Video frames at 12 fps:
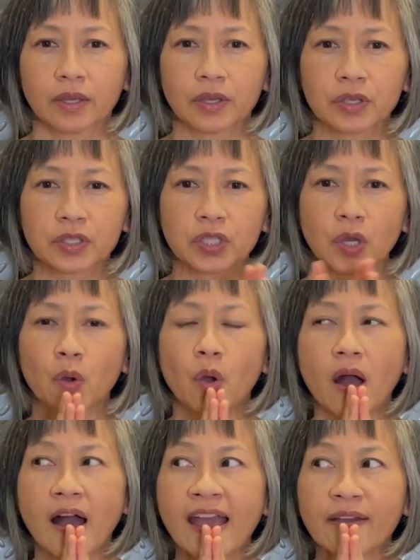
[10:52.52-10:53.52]
So
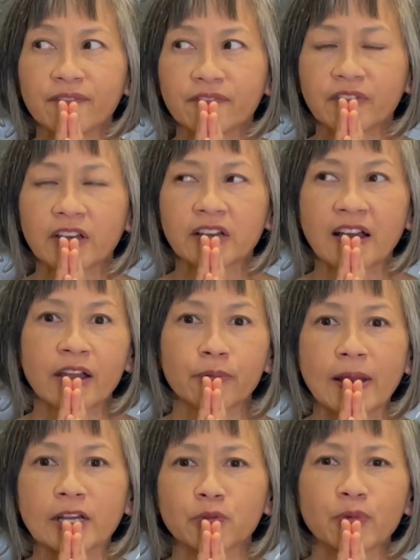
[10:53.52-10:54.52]
I have a
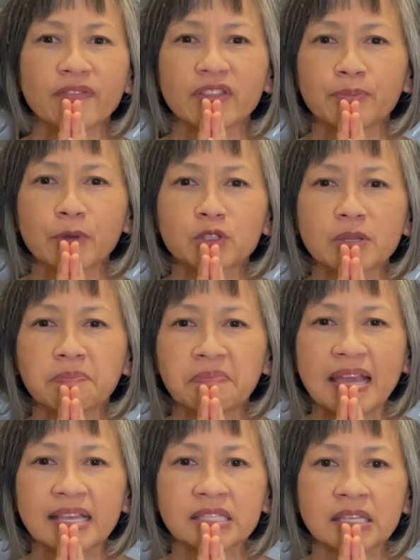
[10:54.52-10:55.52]
chiropractor, we have the most
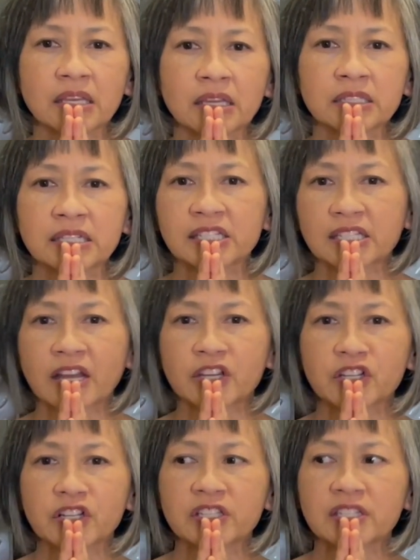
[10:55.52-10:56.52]
amazing
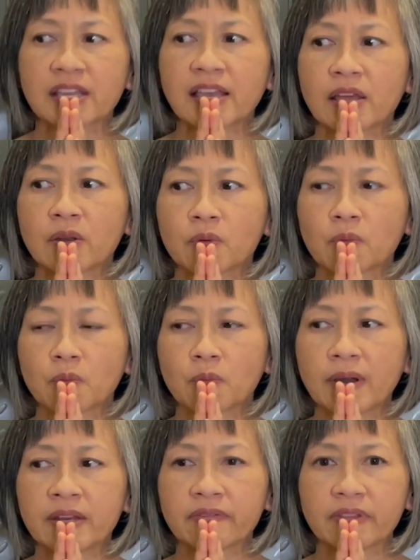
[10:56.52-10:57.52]
discussions, and
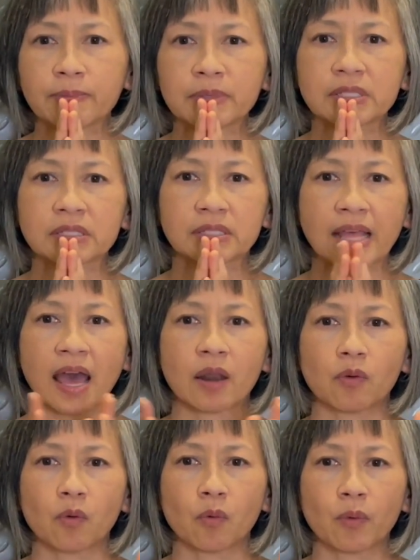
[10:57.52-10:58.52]
one of them is
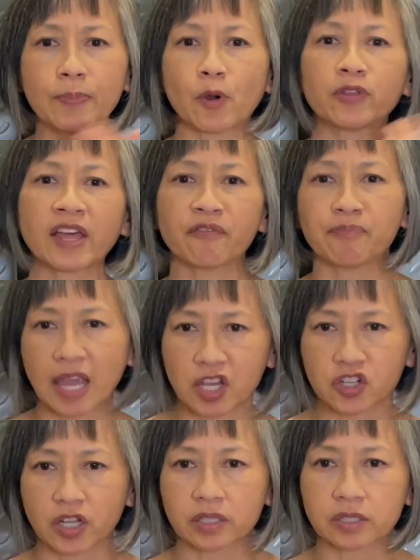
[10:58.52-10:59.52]
that we both have
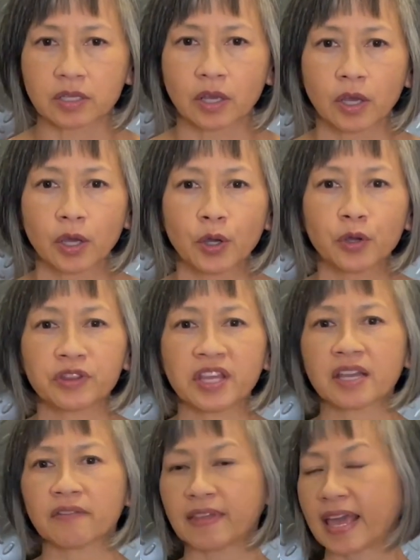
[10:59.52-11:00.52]
patients who
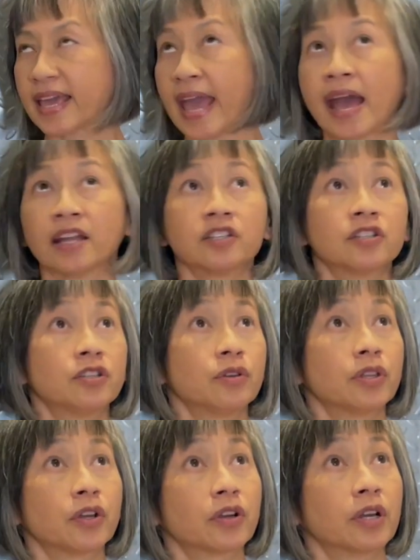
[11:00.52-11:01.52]
think if they can't
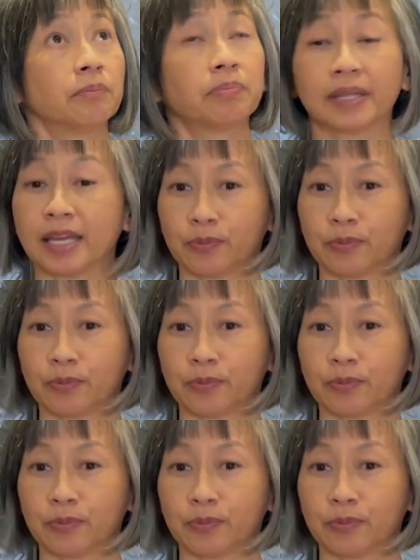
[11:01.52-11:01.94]
do their complete